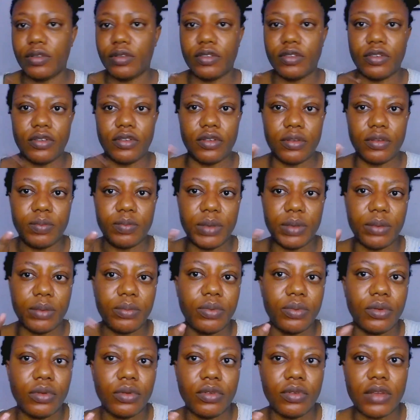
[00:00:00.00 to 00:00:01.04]
skin
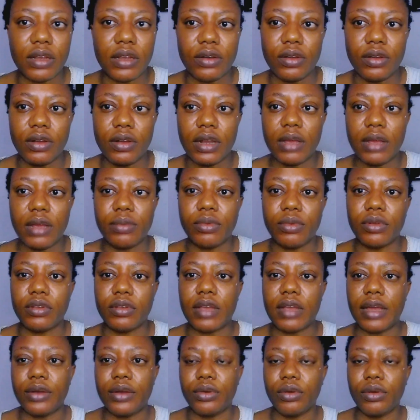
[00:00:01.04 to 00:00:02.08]
tones and all that, but
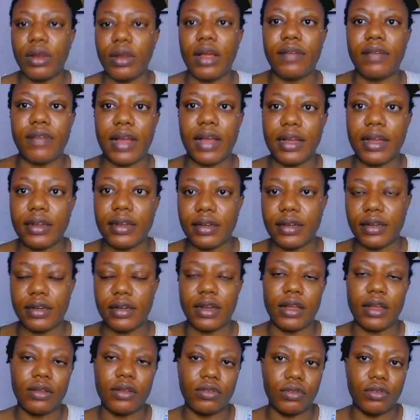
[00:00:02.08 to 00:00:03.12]
I don't have acne
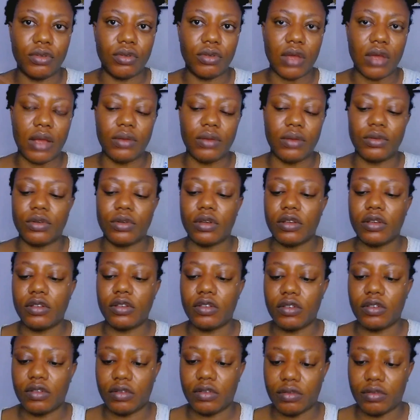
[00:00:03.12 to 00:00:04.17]
now, so I'll
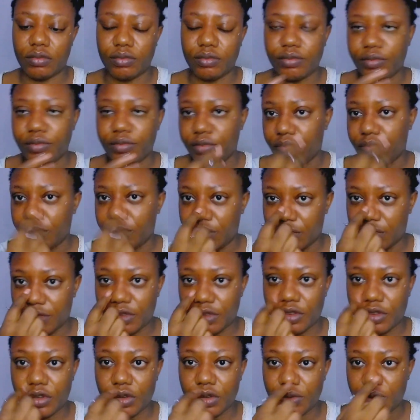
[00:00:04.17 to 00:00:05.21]
just
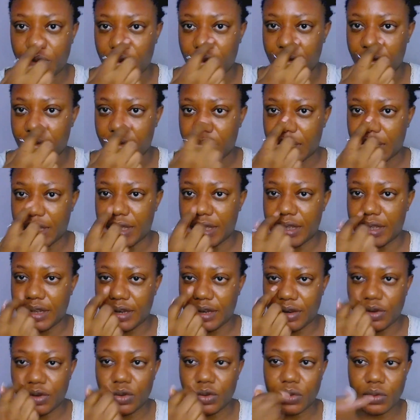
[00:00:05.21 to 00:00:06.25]
deal with my
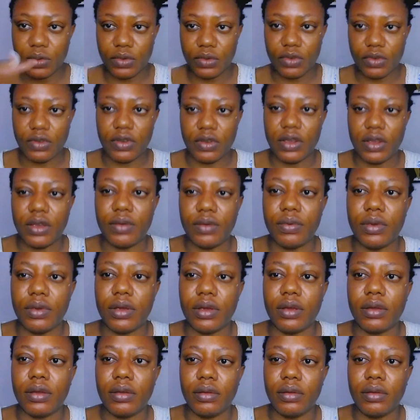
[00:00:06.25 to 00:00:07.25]
nose skincare.